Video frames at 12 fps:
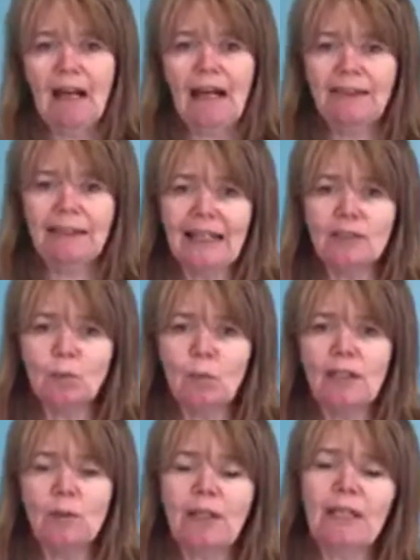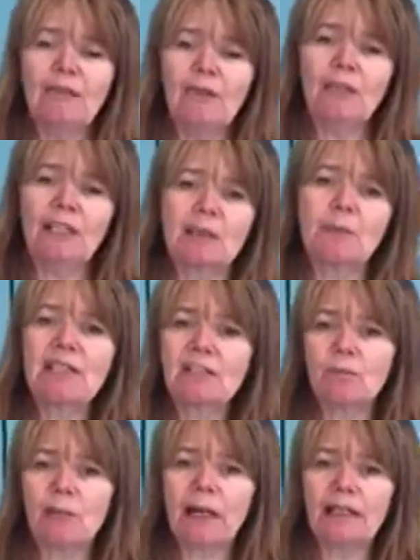And that's where we give you this peace
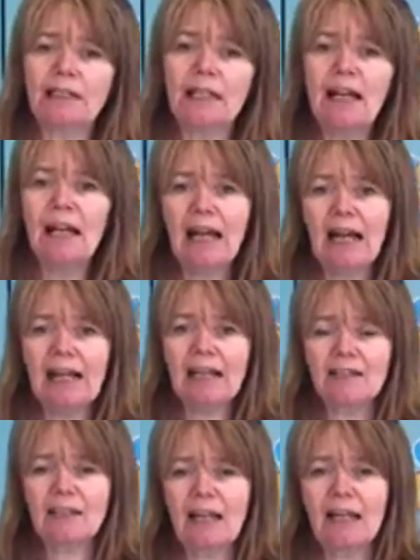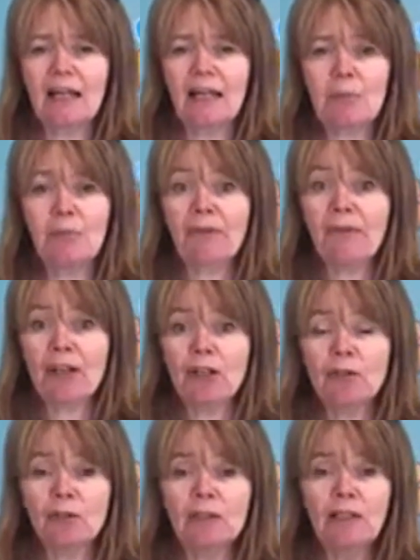of mind as a
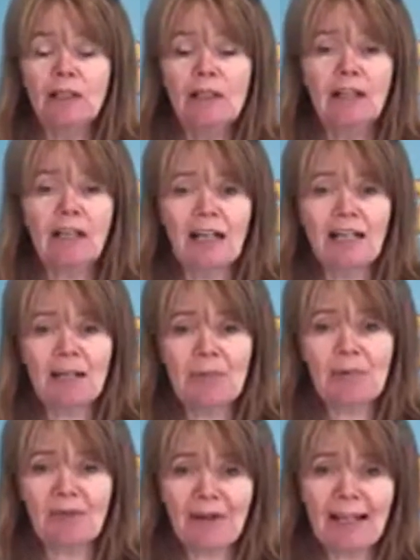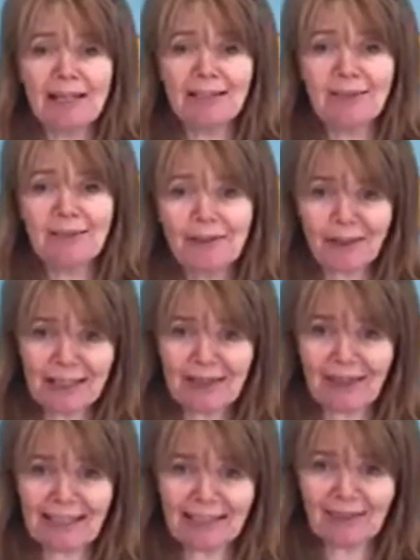professional provider of
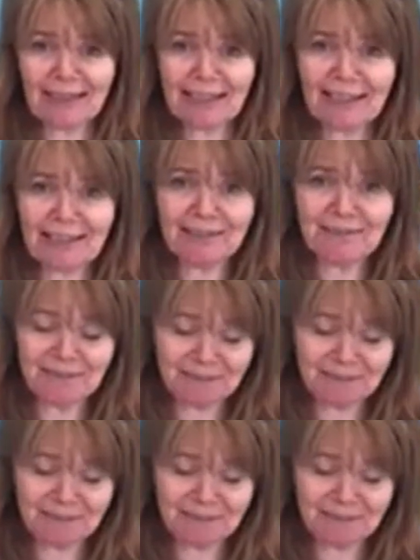creative activities.